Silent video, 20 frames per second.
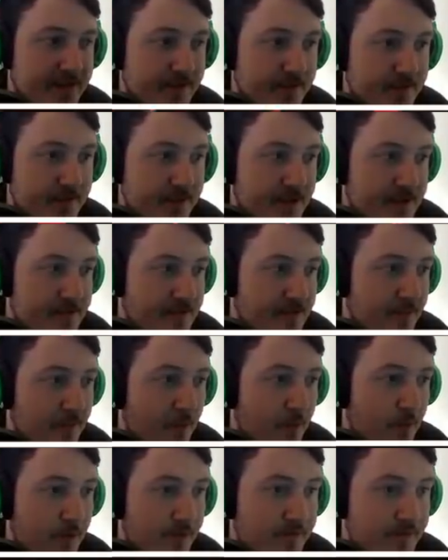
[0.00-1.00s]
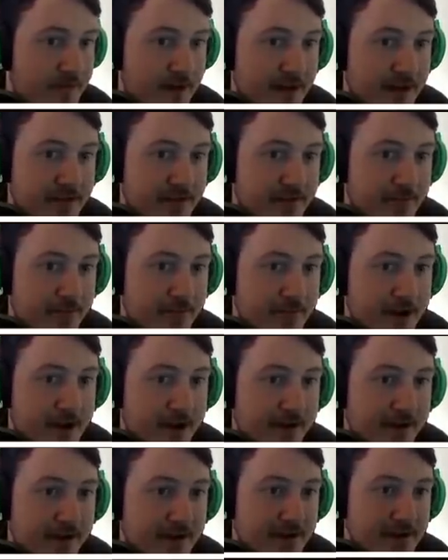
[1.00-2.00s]
there's a more advanced
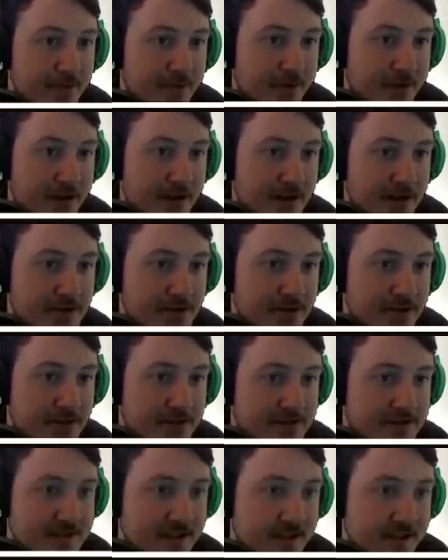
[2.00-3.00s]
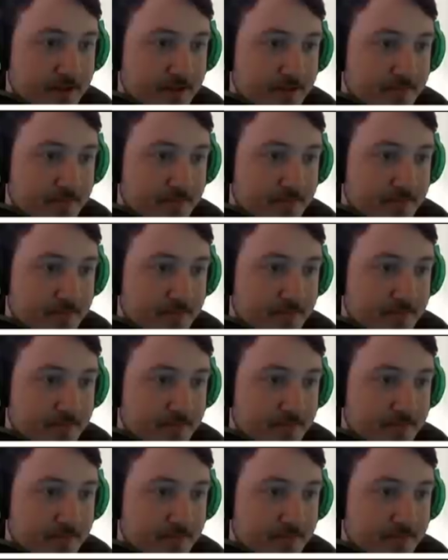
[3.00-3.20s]
route, is what he tried to say.